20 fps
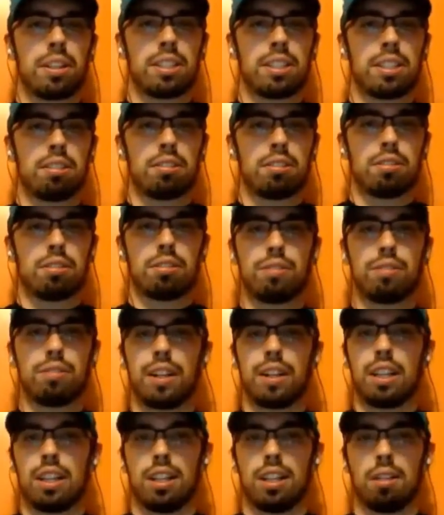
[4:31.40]
for the most part,
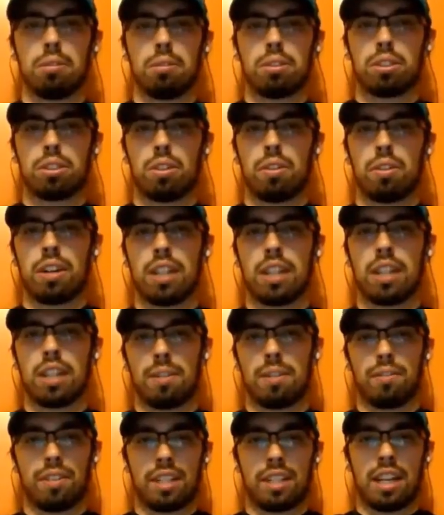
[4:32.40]
the series was very low
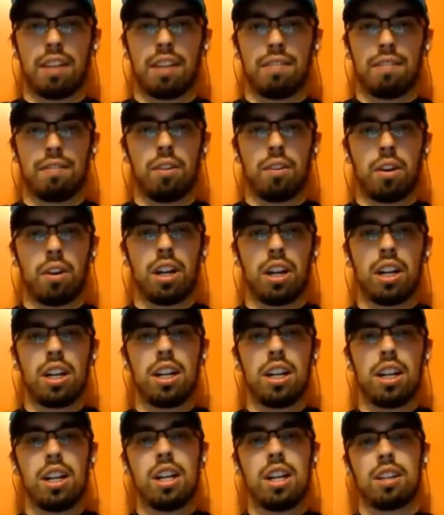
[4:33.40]
scoring, except for Game
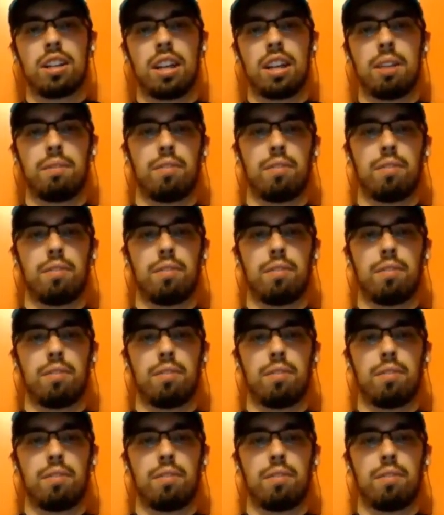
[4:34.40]
4.